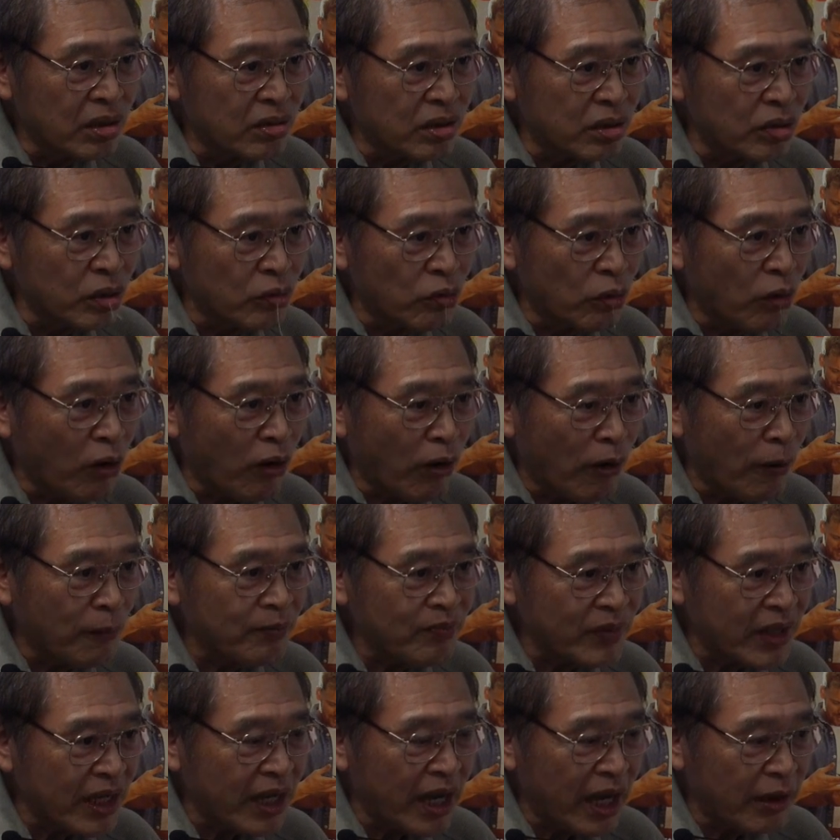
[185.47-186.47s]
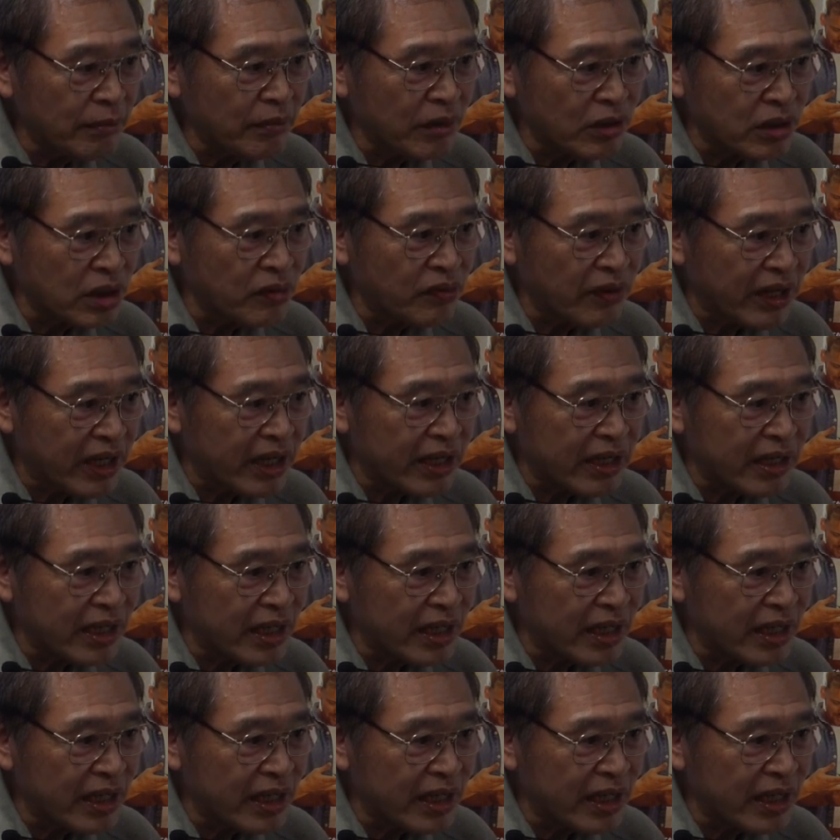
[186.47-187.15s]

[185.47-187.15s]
to warm the atmosphere